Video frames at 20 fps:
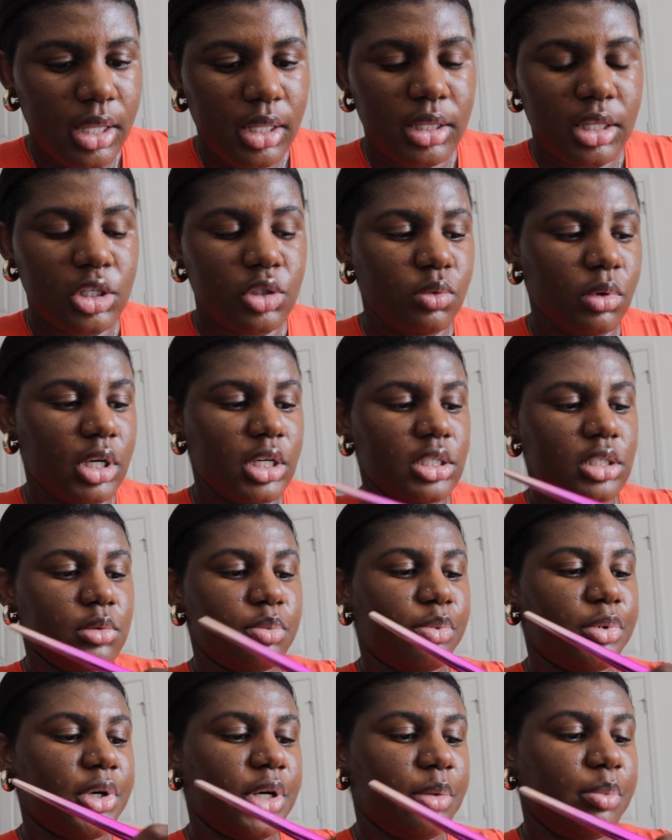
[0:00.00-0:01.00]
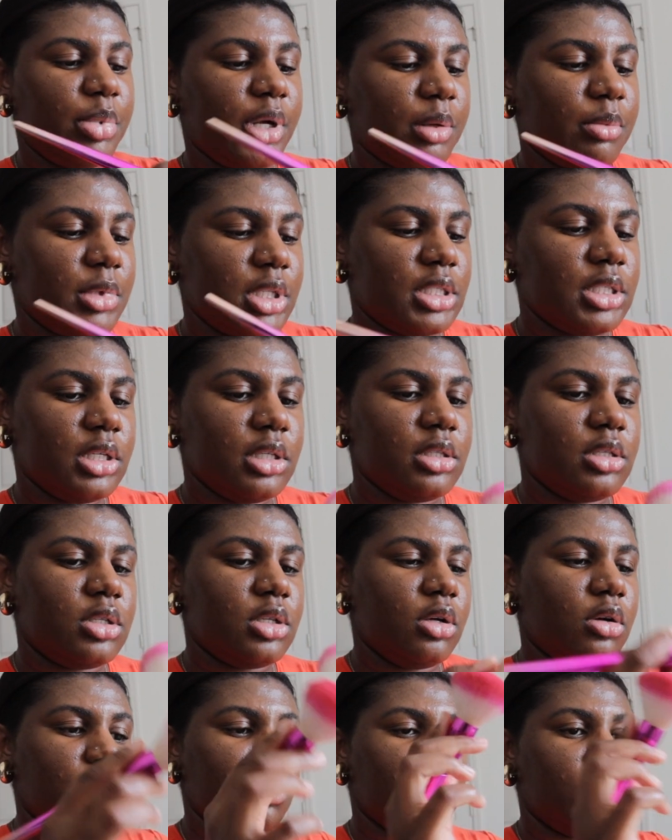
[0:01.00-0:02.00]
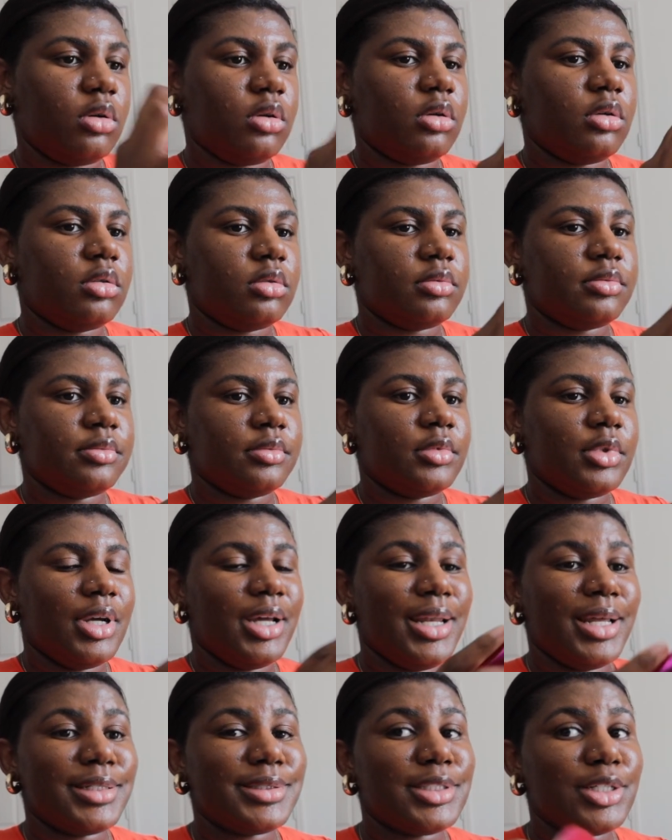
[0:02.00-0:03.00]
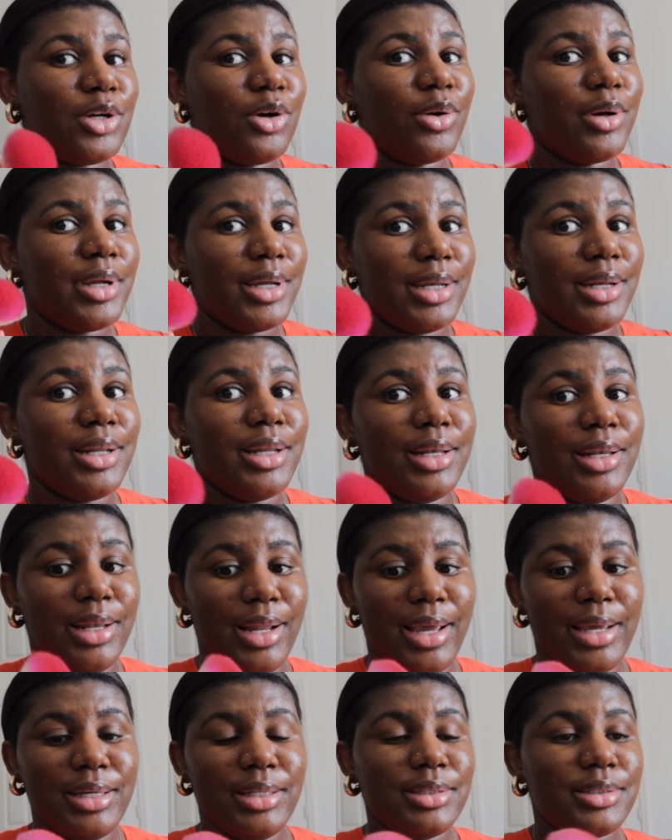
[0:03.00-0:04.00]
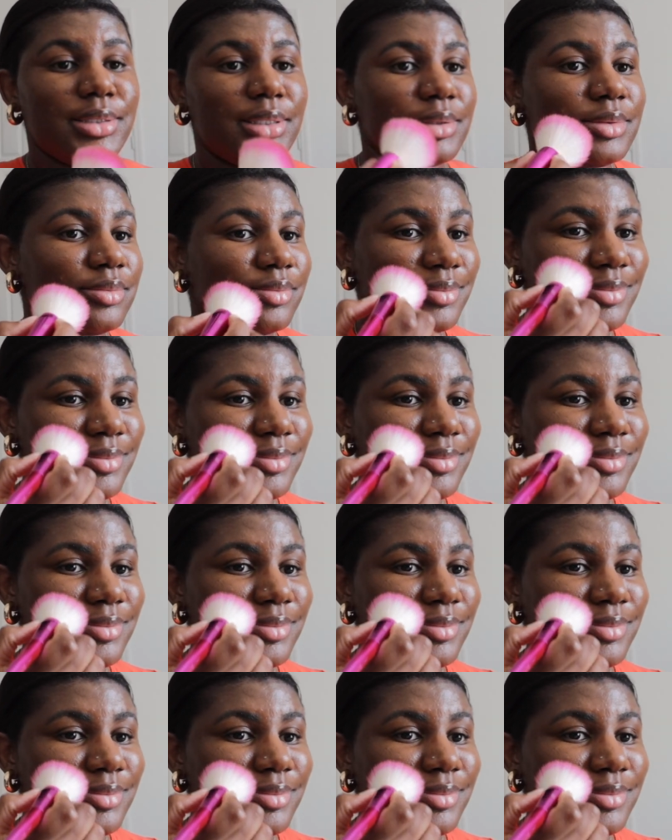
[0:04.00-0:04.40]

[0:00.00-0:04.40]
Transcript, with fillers: This one is pretty pigmented, so I like to go in light.